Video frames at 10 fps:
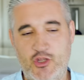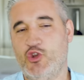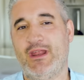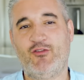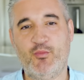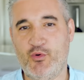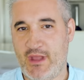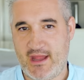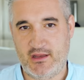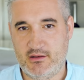You don't have to put
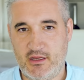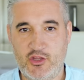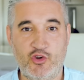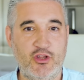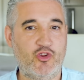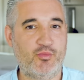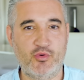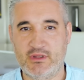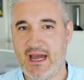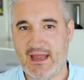onion. You don't need to
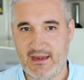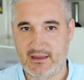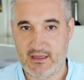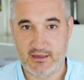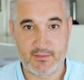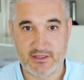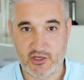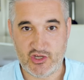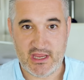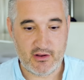put garlic in a
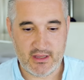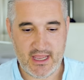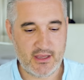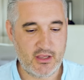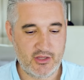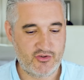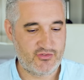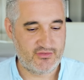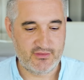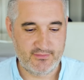matriciana, okay? You can
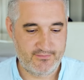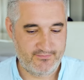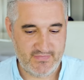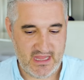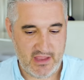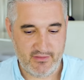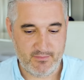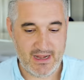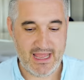just have it